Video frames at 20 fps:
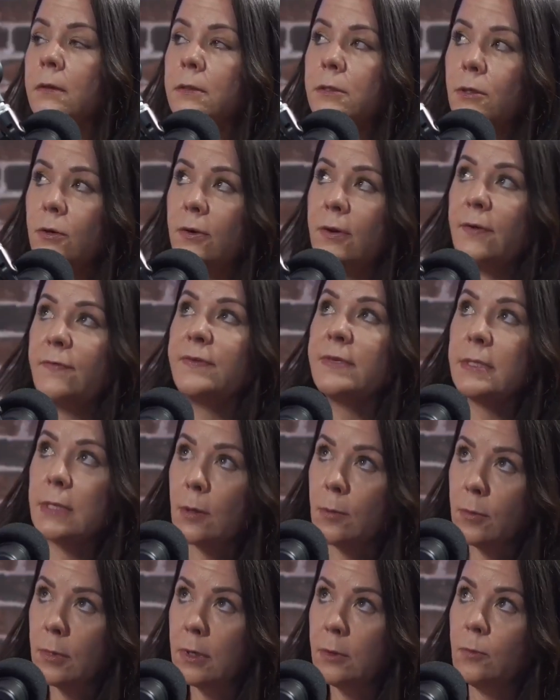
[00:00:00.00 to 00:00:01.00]
So if
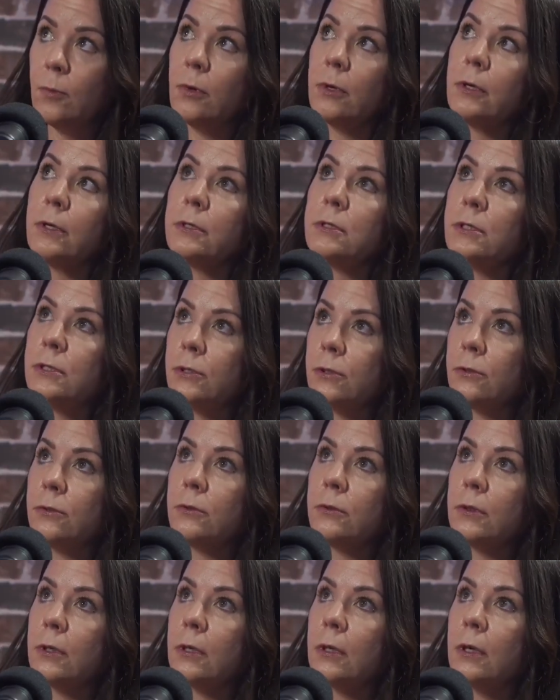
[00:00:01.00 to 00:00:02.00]
someone were
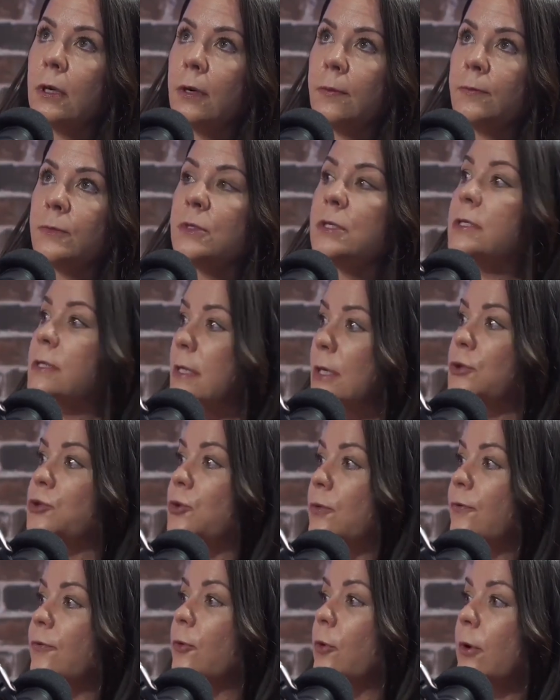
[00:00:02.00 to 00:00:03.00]
to come to
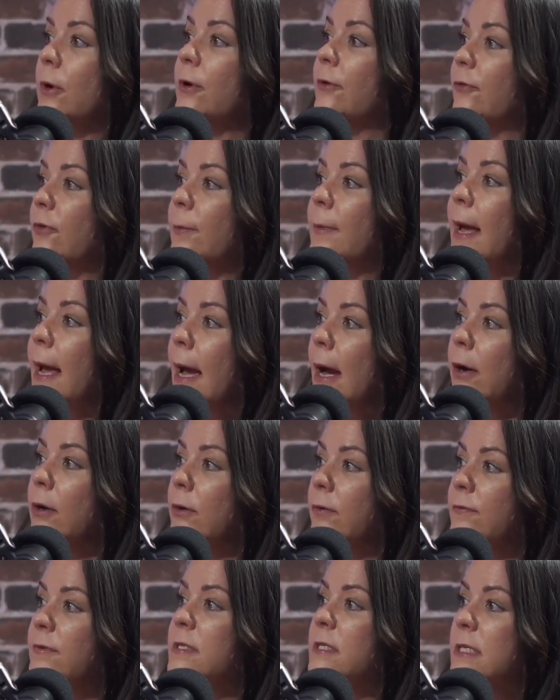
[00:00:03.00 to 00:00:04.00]
Central Florida from out
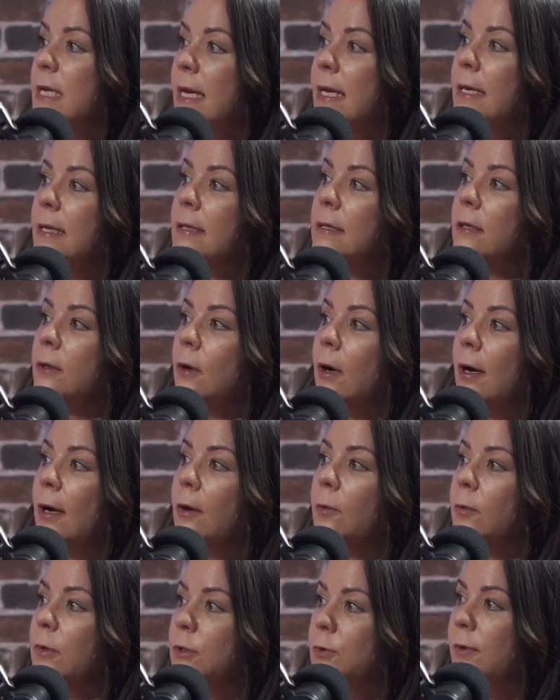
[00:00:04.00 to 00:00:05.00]
of state,
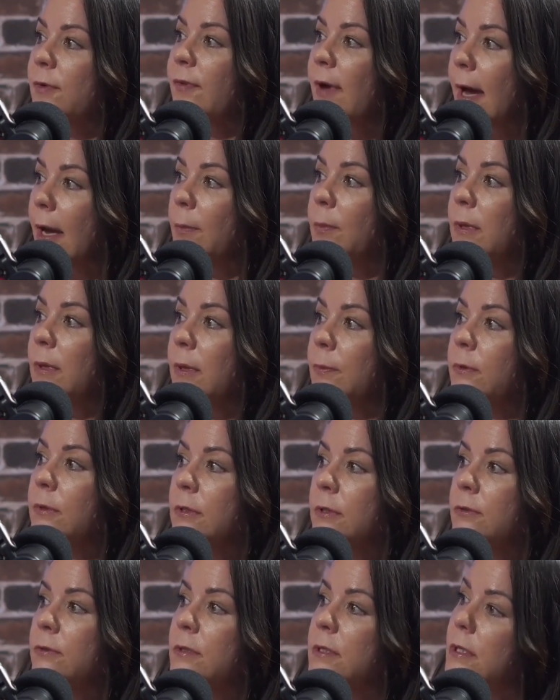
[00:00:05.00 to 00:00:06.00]
which we've had people
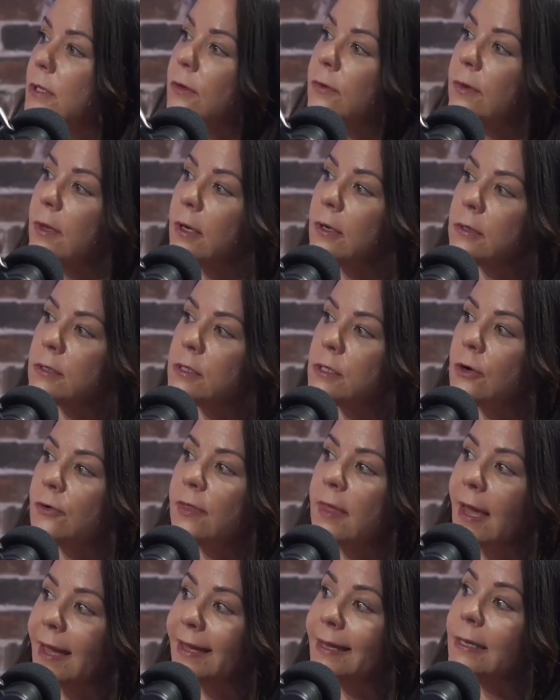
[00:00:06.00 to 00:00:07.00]
do too, they could start
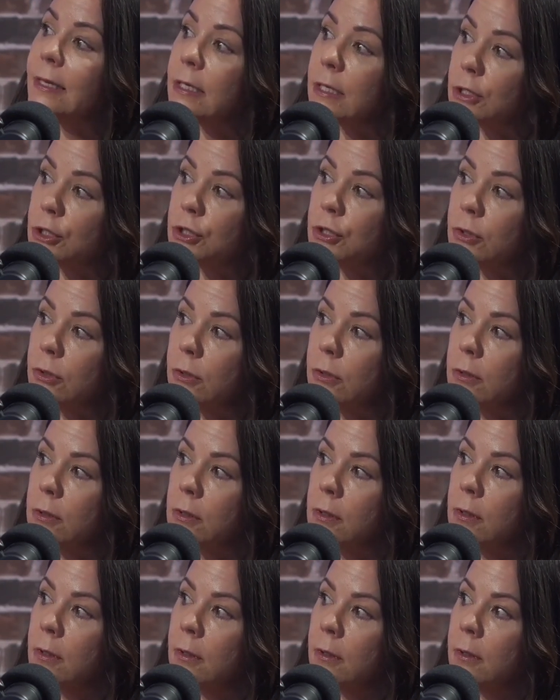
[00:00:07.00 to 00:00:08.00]
that initial
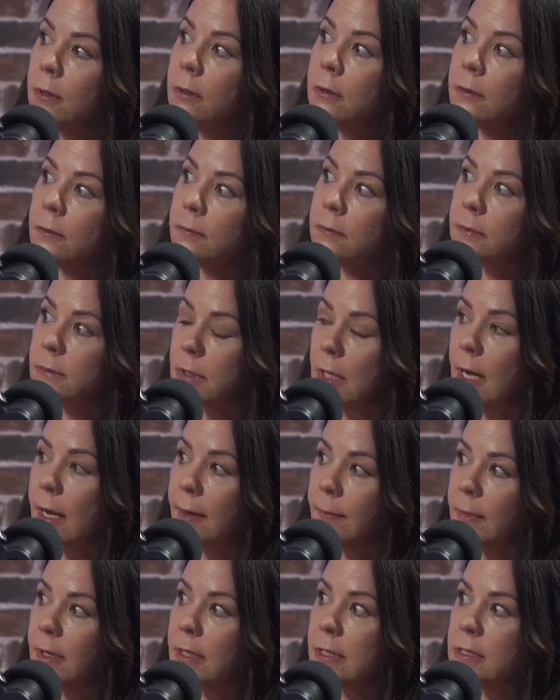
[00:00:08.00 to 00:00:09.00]

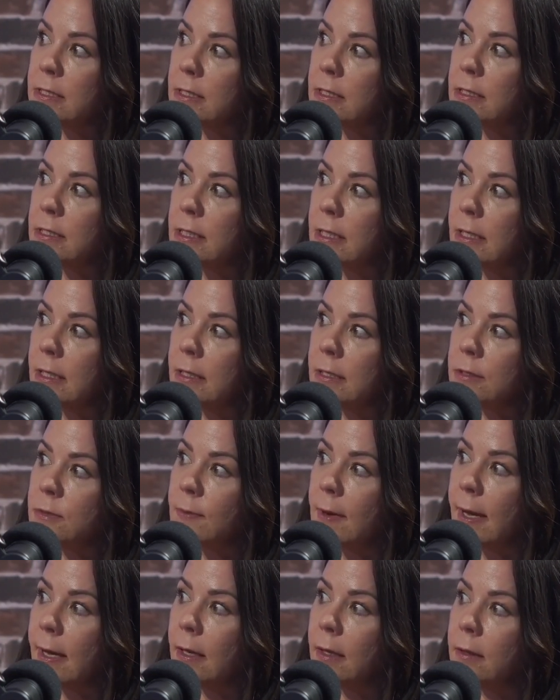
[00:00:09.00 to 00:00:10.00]
time in ECT as
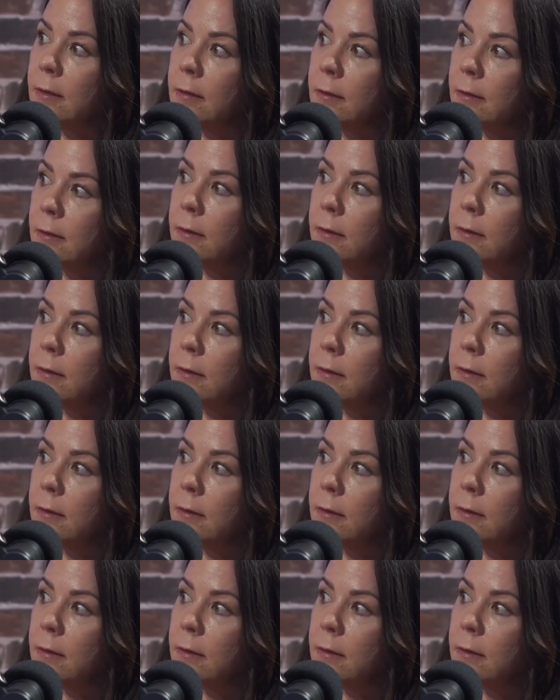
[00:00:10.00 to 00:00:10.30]
well.